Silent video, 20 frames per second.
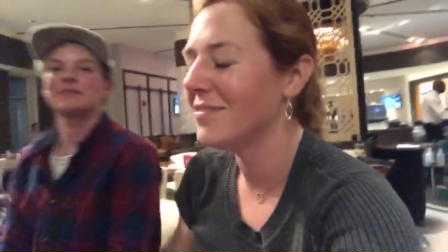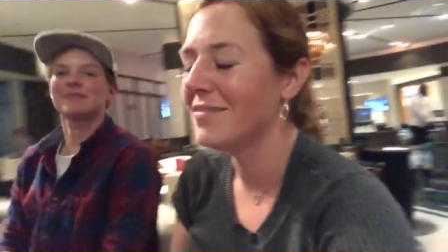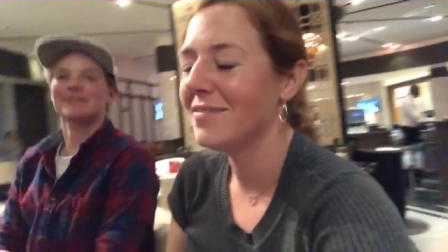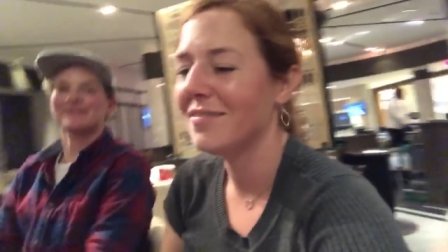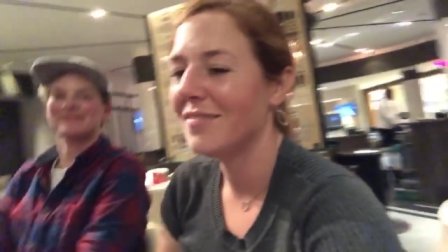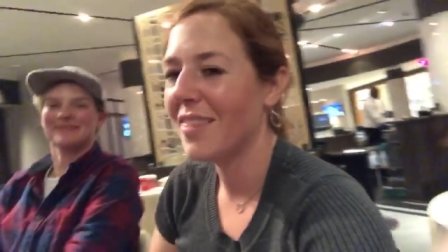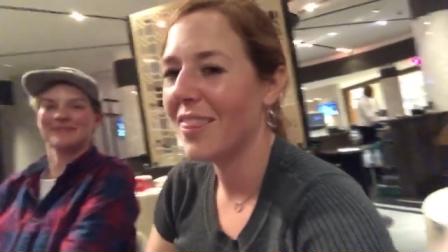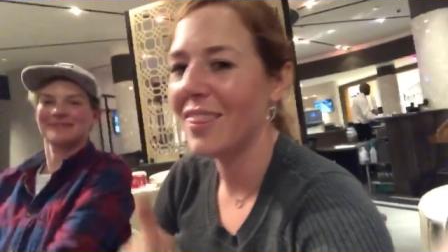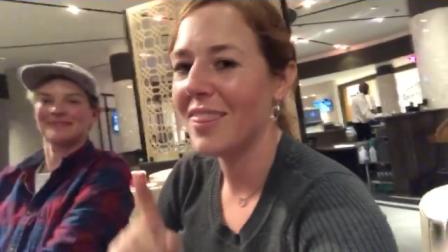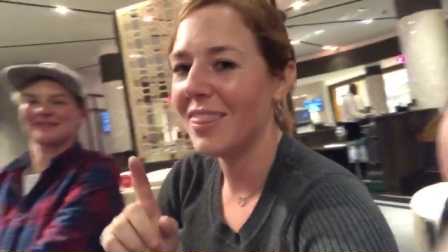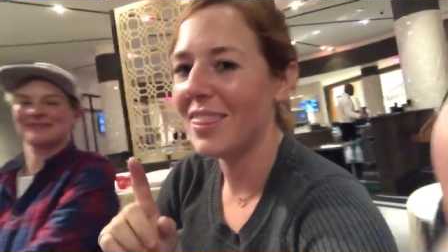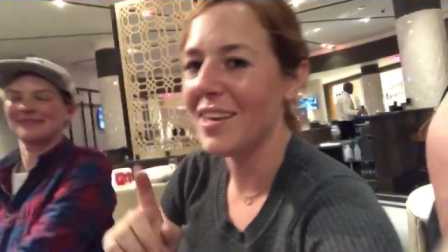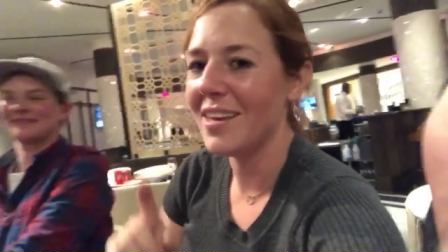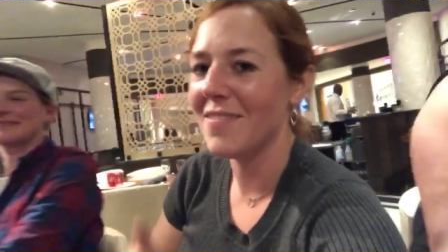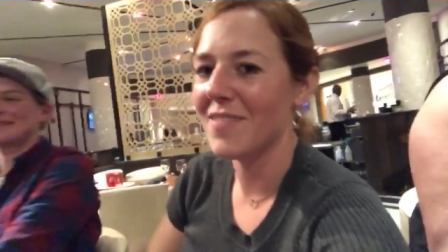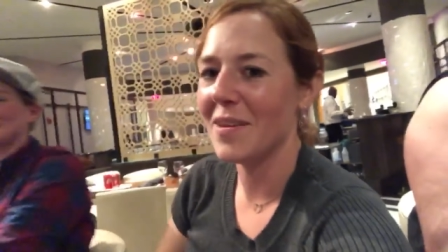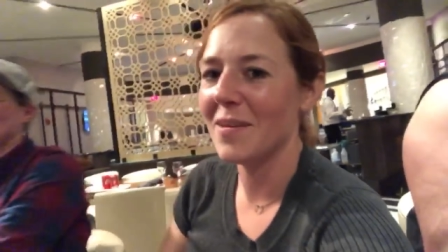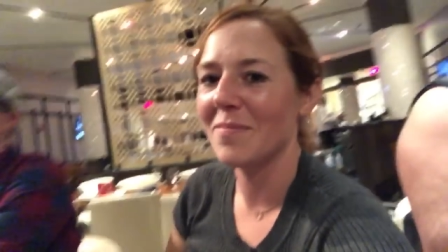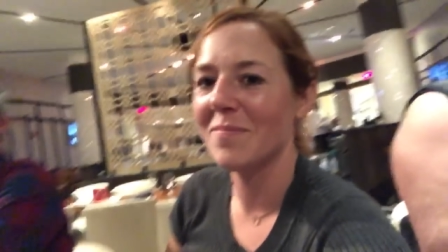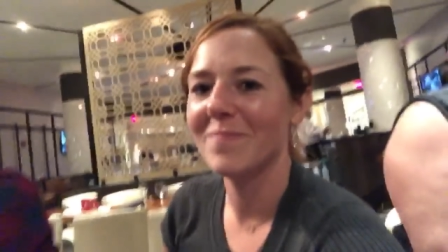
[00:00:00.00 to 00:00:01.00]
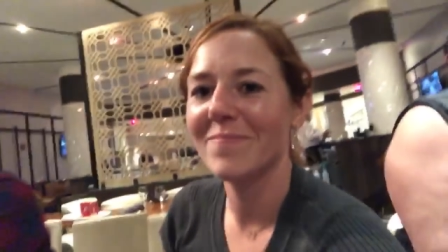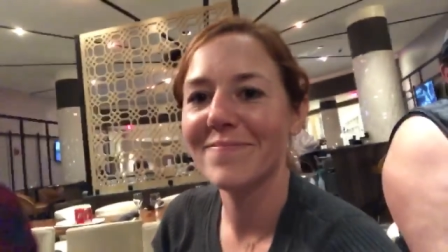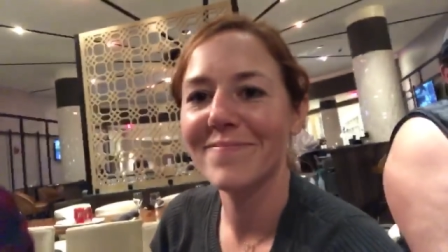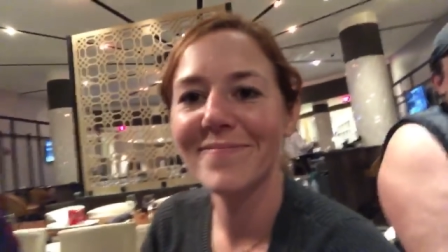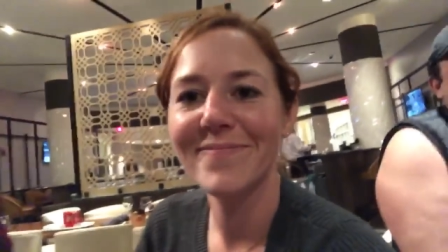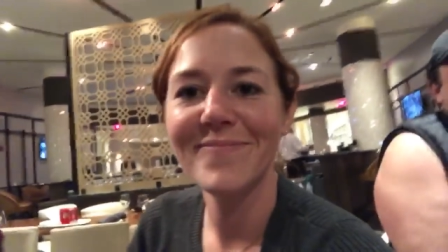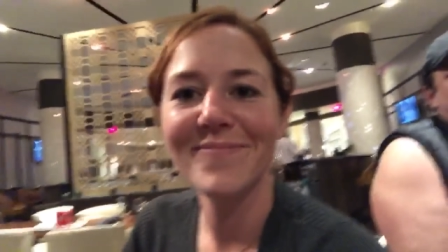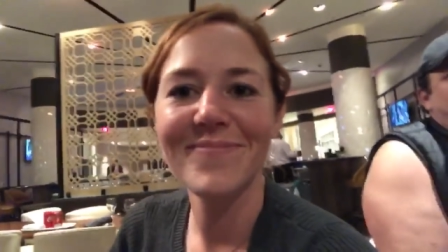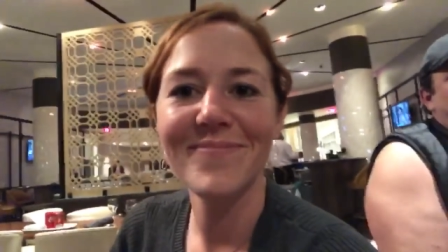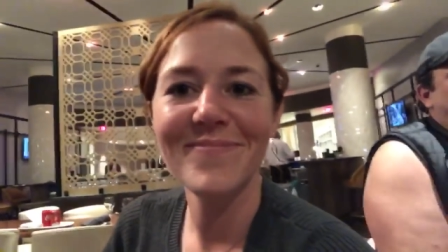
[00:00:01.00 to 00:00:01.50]
I left them thieving. The
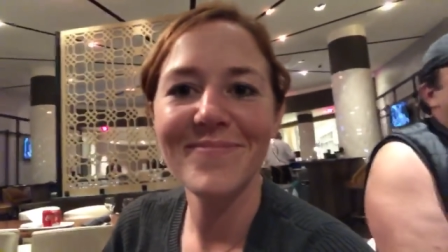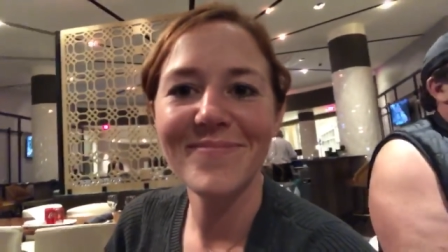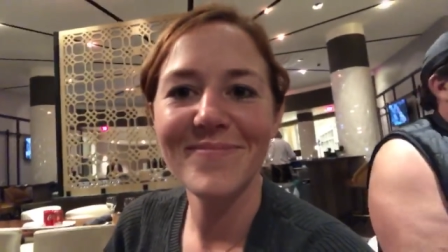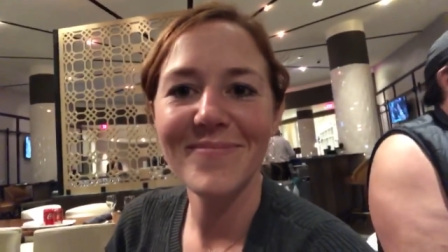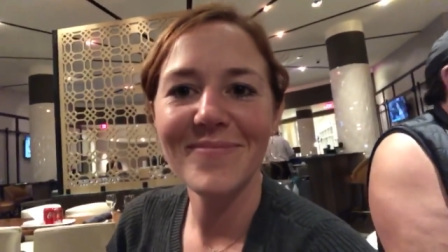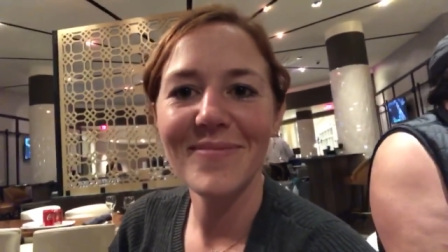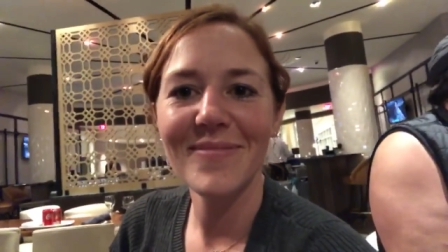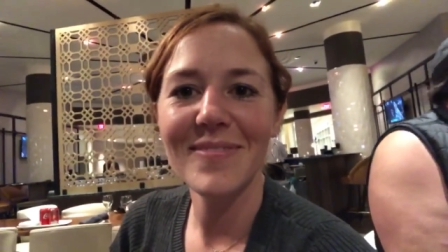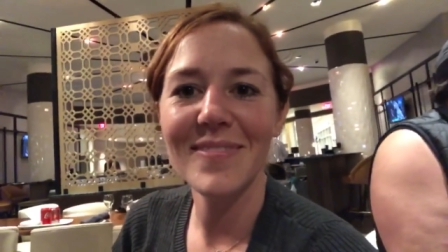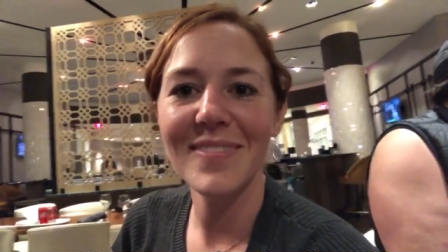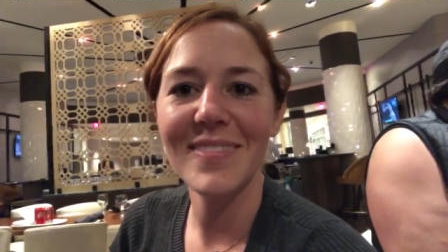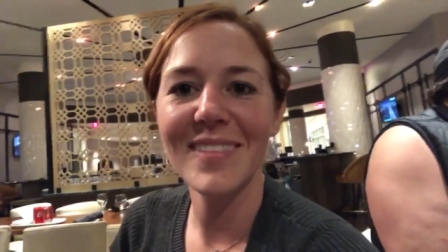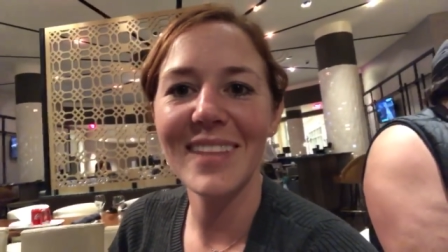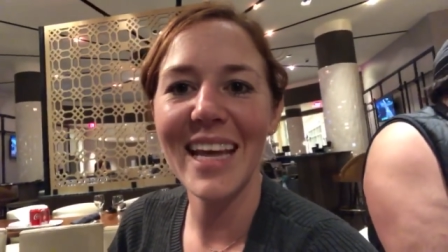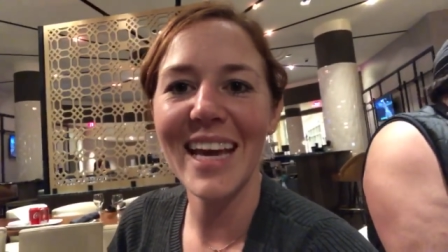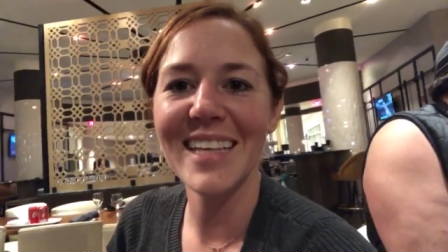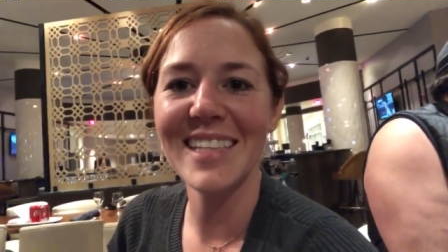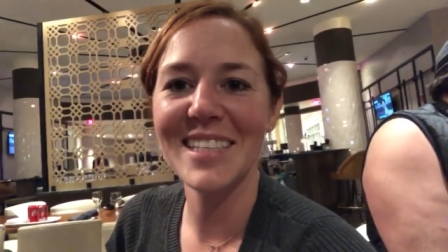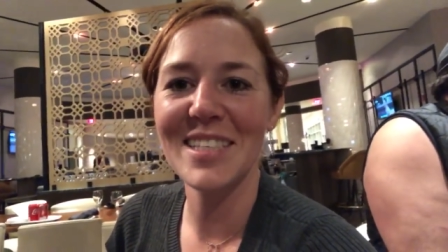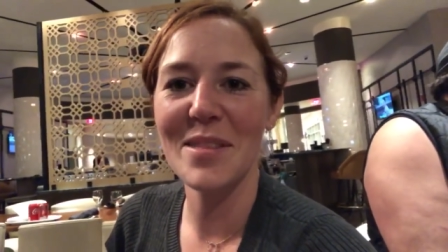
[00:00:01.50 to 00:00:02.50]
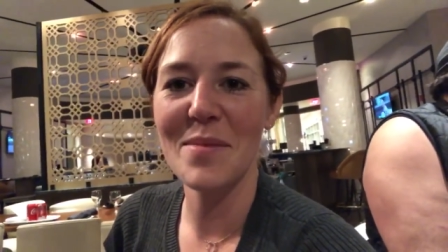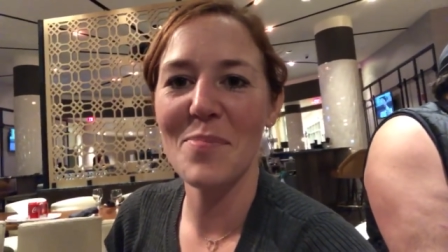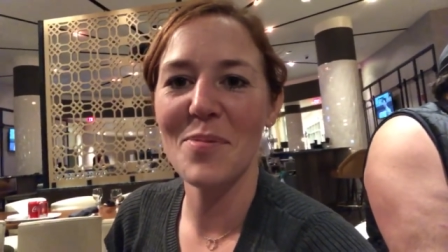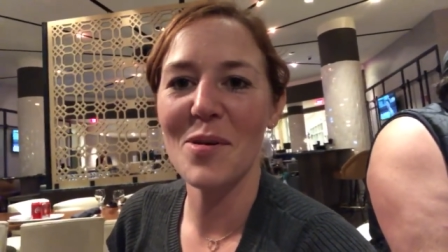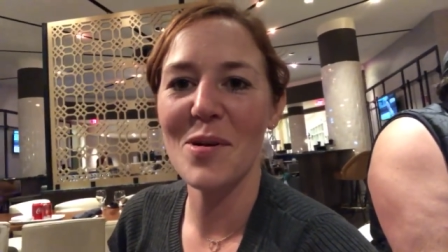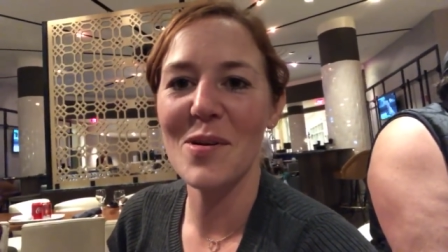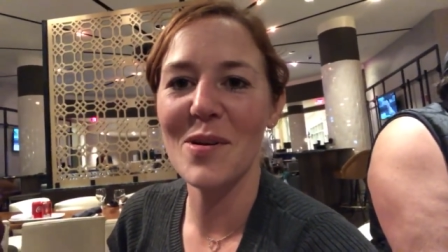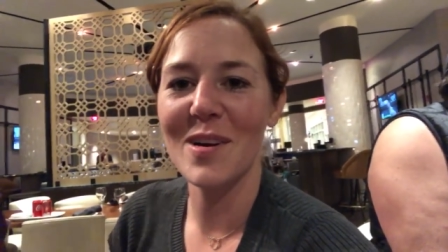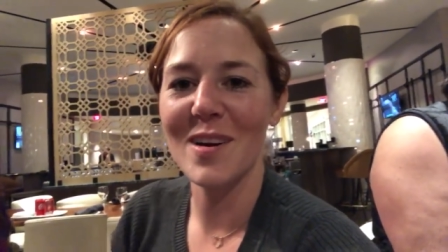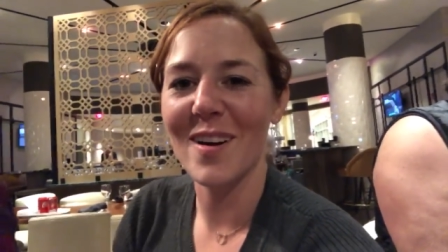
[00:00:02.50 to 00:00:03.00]
That's the
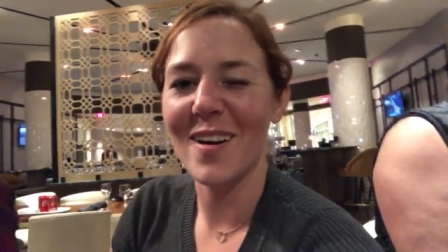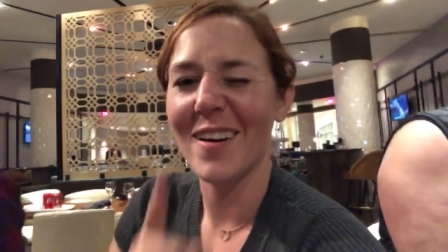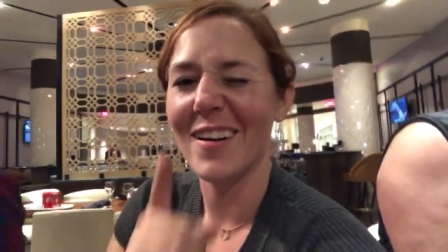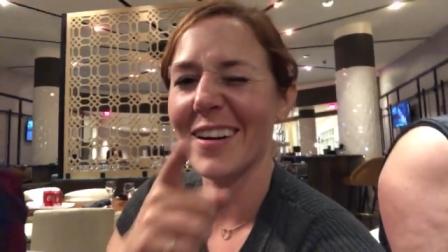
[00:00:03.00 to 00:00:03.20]
protocol.